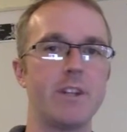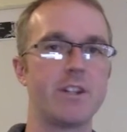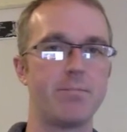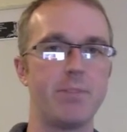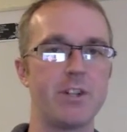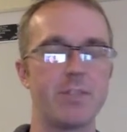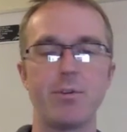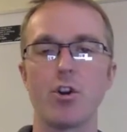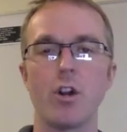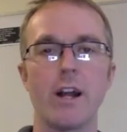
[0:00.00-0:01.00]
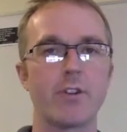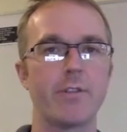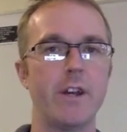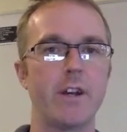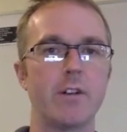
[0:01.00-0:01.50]
it's a it's a pure
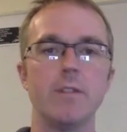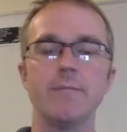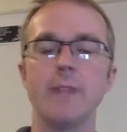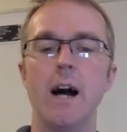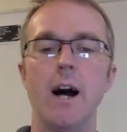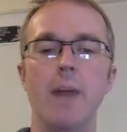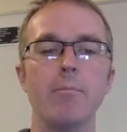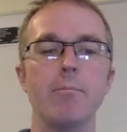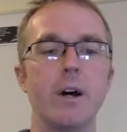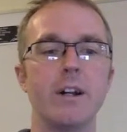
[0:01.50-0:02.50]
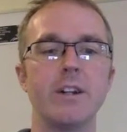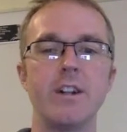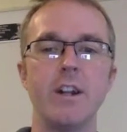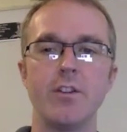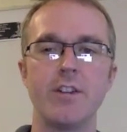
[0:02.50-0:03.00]
electric vehicle. Okay. Um,
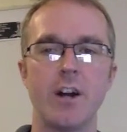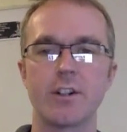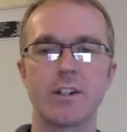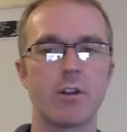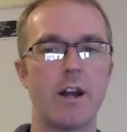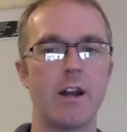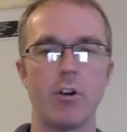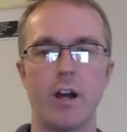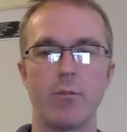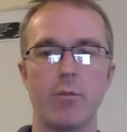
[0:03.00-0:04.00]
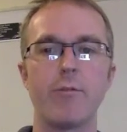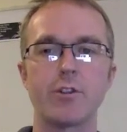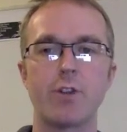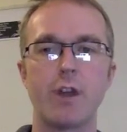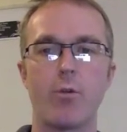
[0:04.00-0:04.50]
but you know, delta tri or uh,
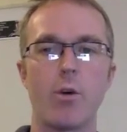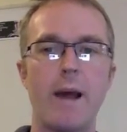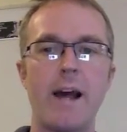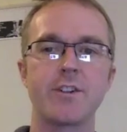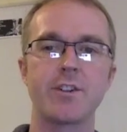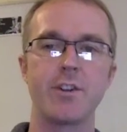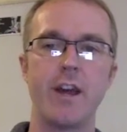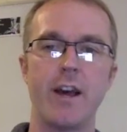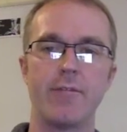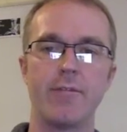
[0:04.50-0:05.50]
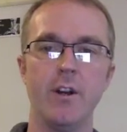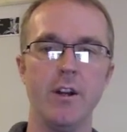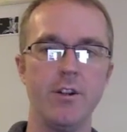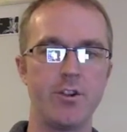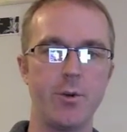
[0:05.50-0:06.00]
reverse trike format, so you have
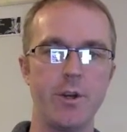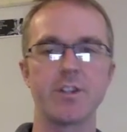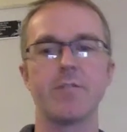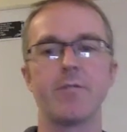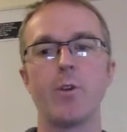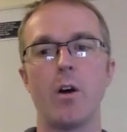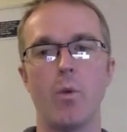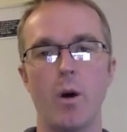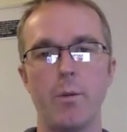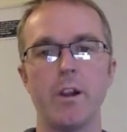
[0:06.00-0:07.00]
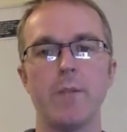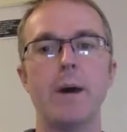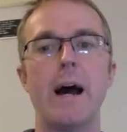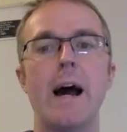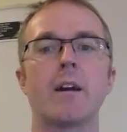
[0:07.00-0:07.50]
two wheels in front, one wheel in
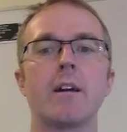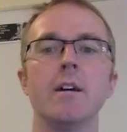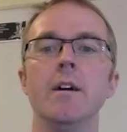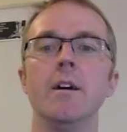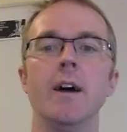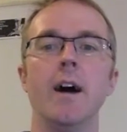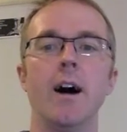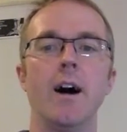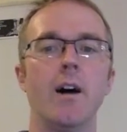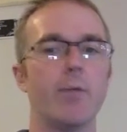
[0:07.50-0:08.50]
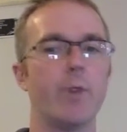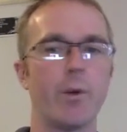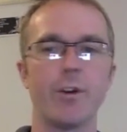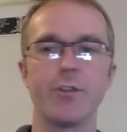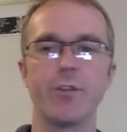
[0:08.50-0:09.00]
back. Uh, rear
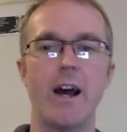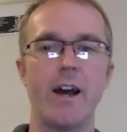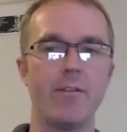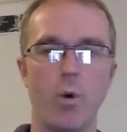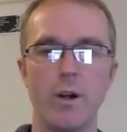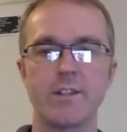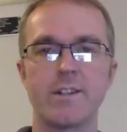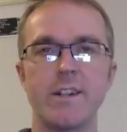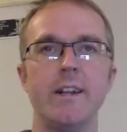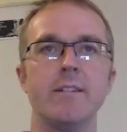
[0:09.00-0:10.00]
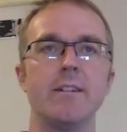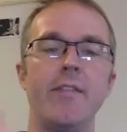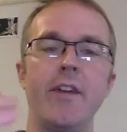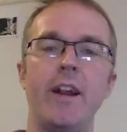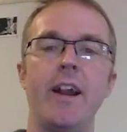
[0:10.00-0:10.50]
wheel drive, one seat,
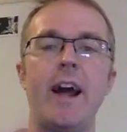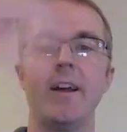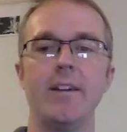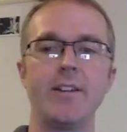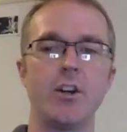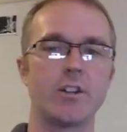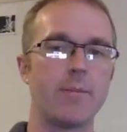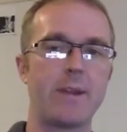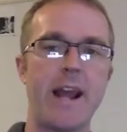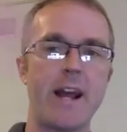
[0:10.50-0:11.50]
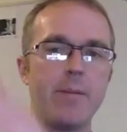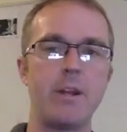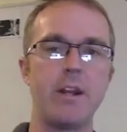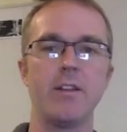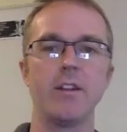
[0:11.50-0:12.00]
and then it had a tilt up canopy
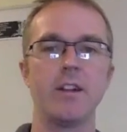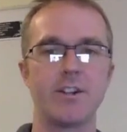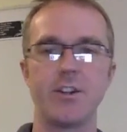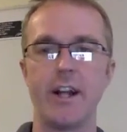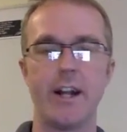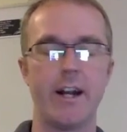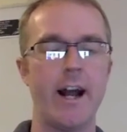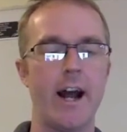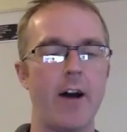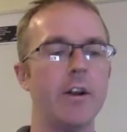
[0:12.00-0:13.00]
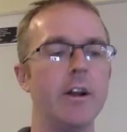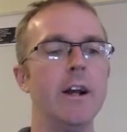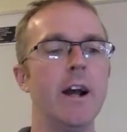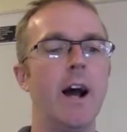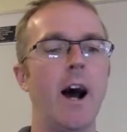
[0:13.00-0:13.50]
right. that lets you get in and out.
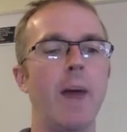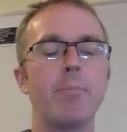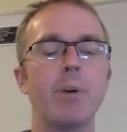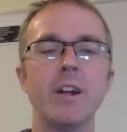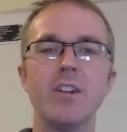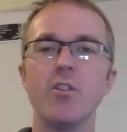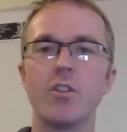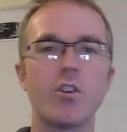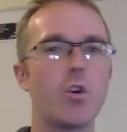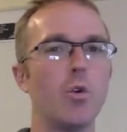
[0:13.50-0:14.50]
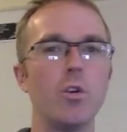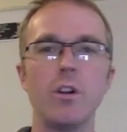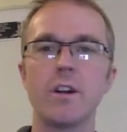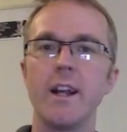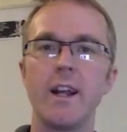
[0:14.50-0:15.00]
Um, but cool
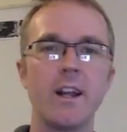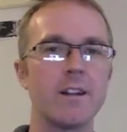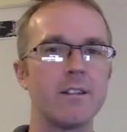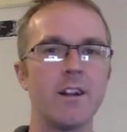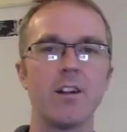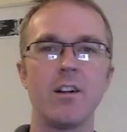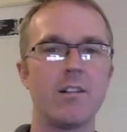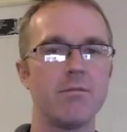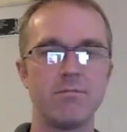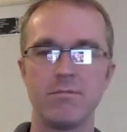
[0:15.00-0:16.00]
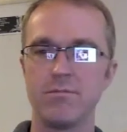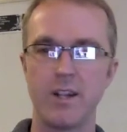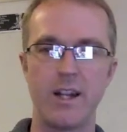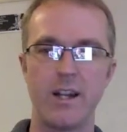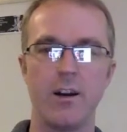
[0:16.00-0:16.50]
looking little,
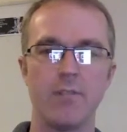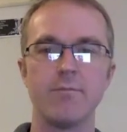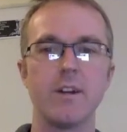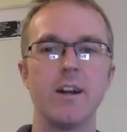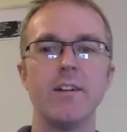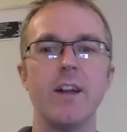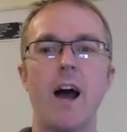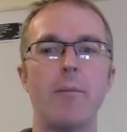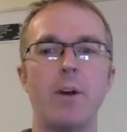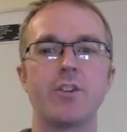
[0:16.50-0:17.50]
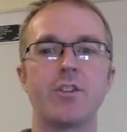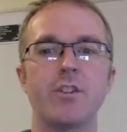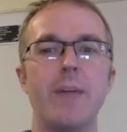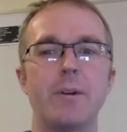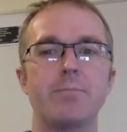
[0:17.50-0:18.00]
you know, not much,
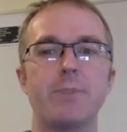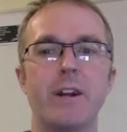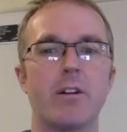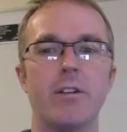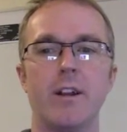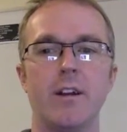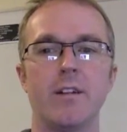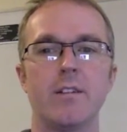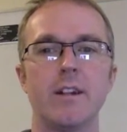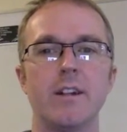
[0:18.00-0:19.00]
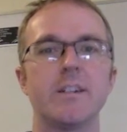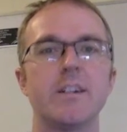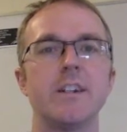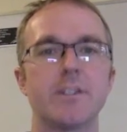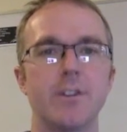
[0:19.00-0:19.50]
not much bigger than a, than a
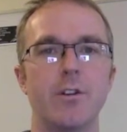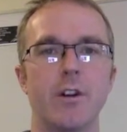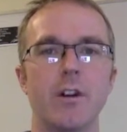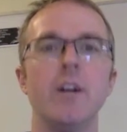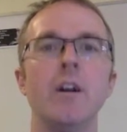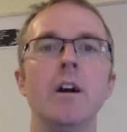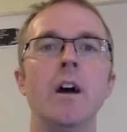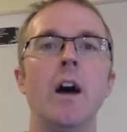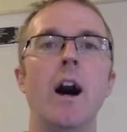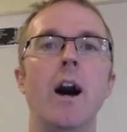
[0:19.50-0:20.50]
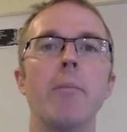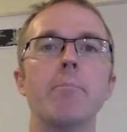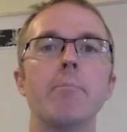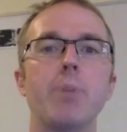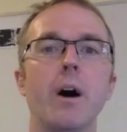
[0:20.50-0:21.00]
city scooter, right.
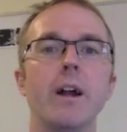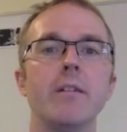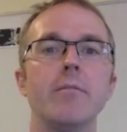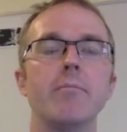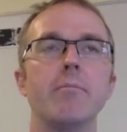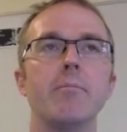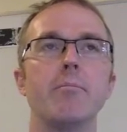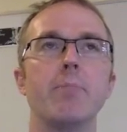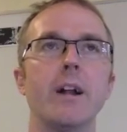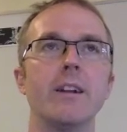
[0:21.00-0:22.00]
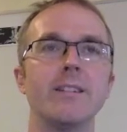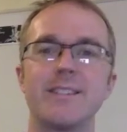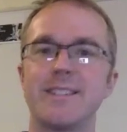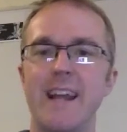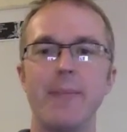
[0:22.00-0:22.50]
uh, but, but
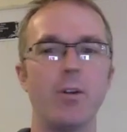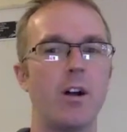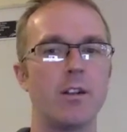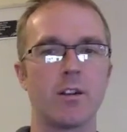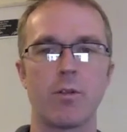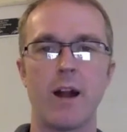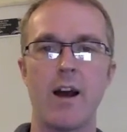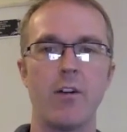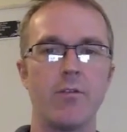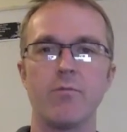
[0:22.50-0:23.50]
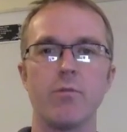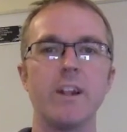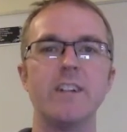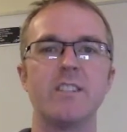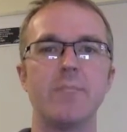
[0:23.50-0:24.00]
stable on the ground,
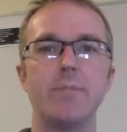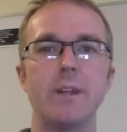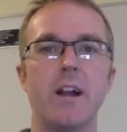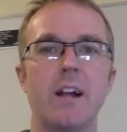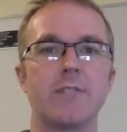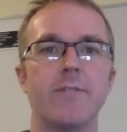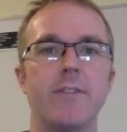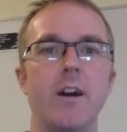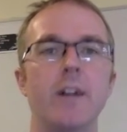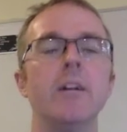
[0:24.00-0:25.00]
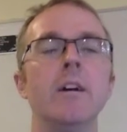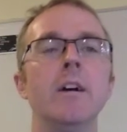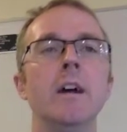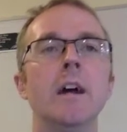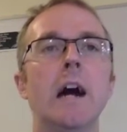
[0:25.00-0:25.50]
really zippy, lots of fun.
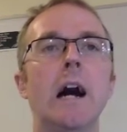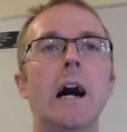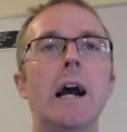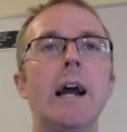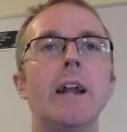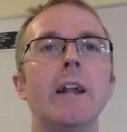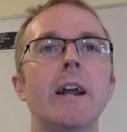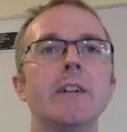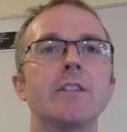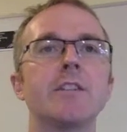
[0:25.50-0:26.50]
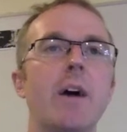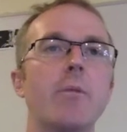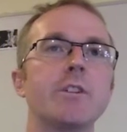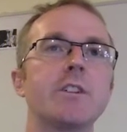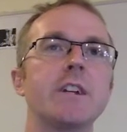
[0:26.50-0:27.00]
Uh, and, and so
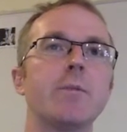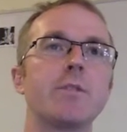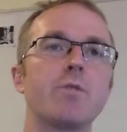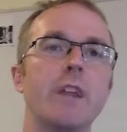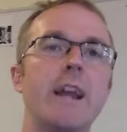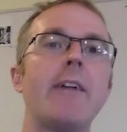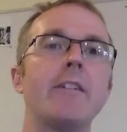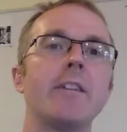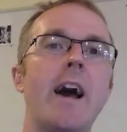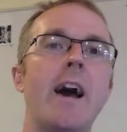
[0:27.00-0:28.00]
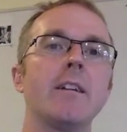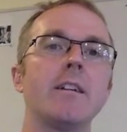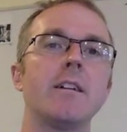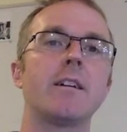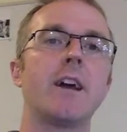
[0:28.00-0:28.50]
that was, it was really having
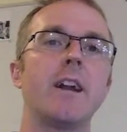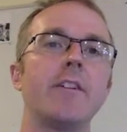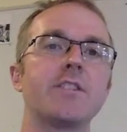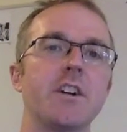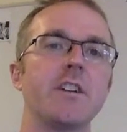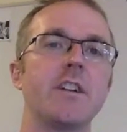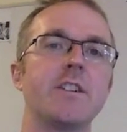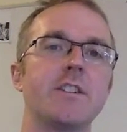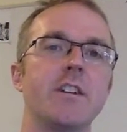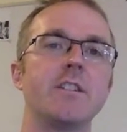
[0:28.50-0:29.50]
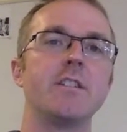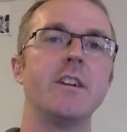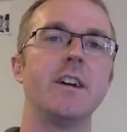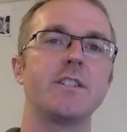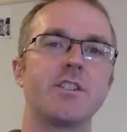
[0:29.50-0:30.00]
that kind of as a, as a,
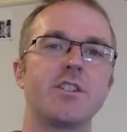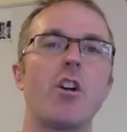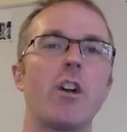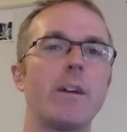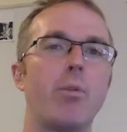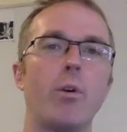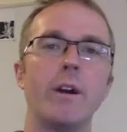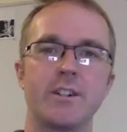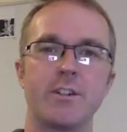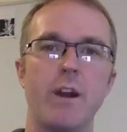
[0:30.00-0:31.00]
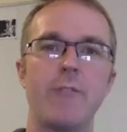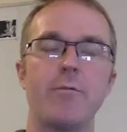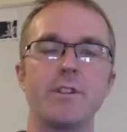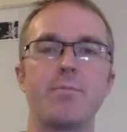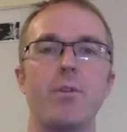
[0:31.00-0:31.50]
as a starting point, as a
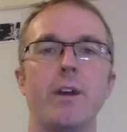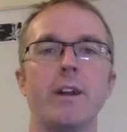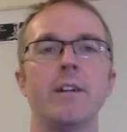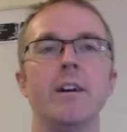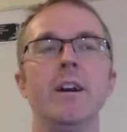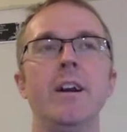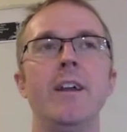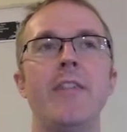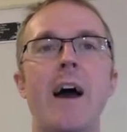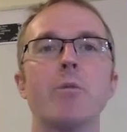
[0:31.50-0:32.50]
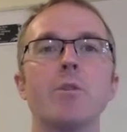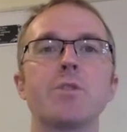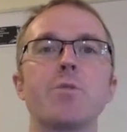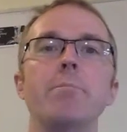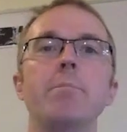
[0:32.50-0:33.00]
reference point. That
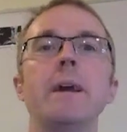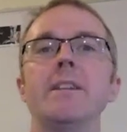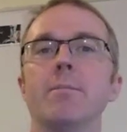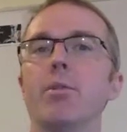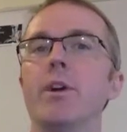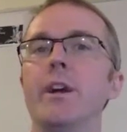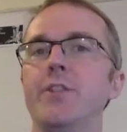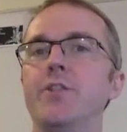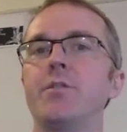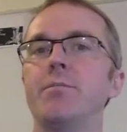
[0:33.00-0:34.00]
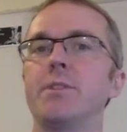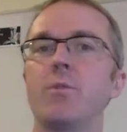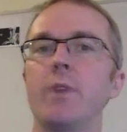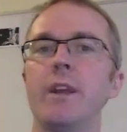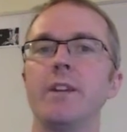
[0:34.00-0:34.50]
was what made the bridge
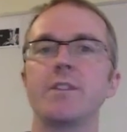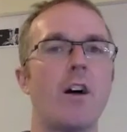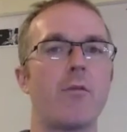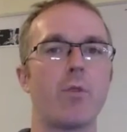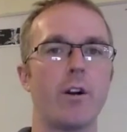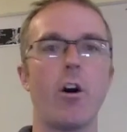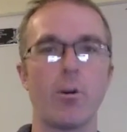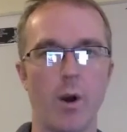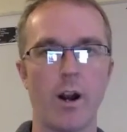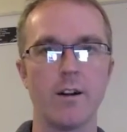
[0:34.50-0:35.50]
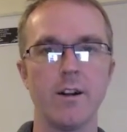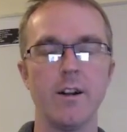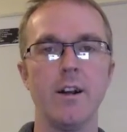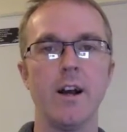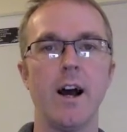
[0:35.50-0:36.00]
between software and hardware. Right.